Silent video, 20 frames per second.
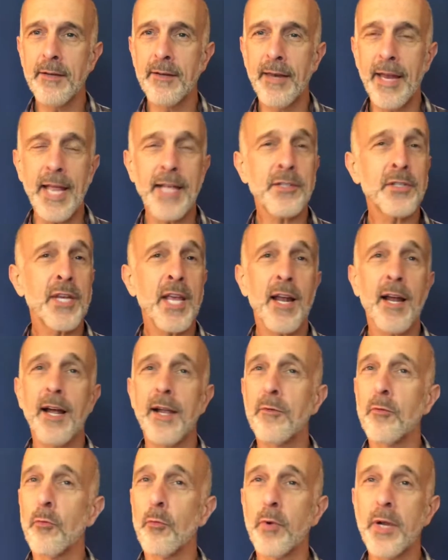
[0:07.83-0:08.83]
Nancy and I
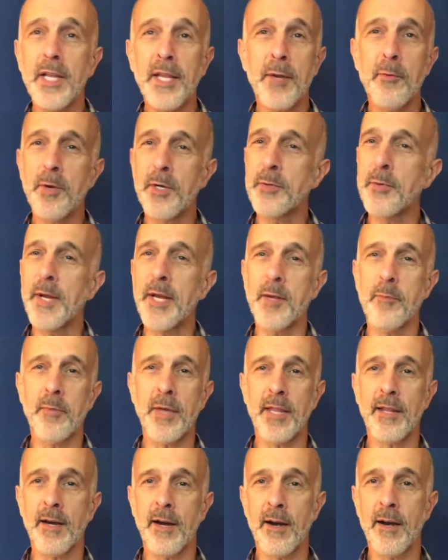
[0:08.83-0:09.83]
really wish we could
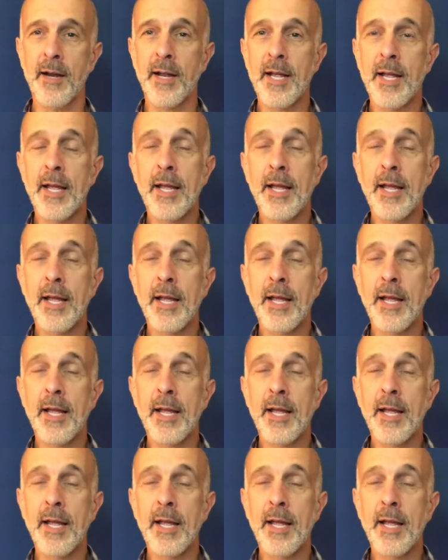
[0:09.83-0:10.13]
be there.